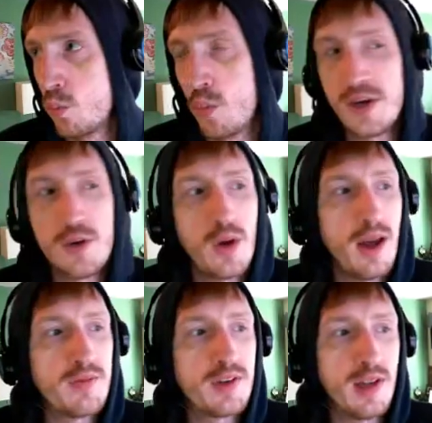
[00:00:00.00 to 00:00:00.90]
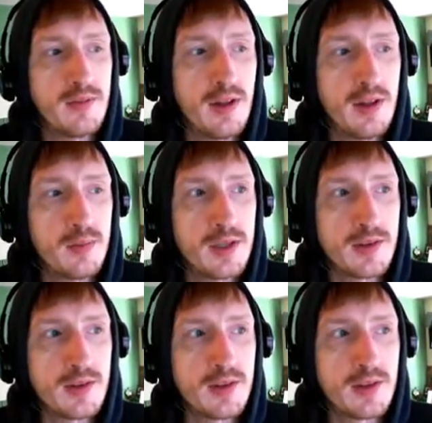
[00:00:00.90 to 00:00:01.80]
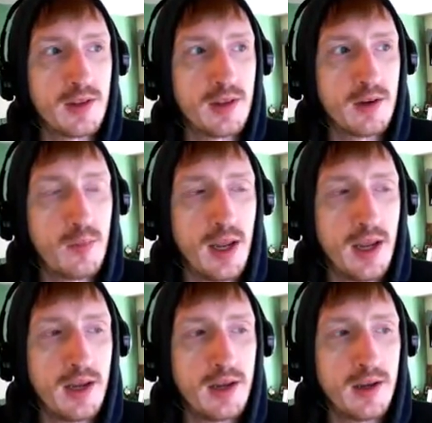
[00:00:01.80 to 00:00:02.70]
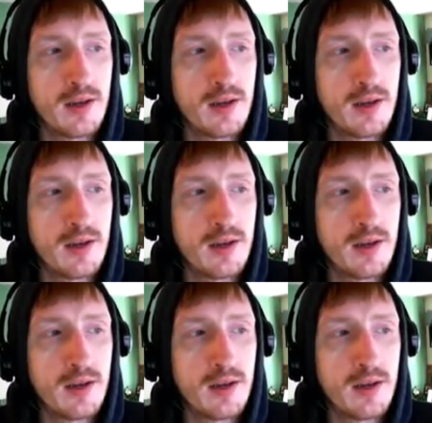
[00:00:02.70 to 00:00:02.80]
a set of elements that obey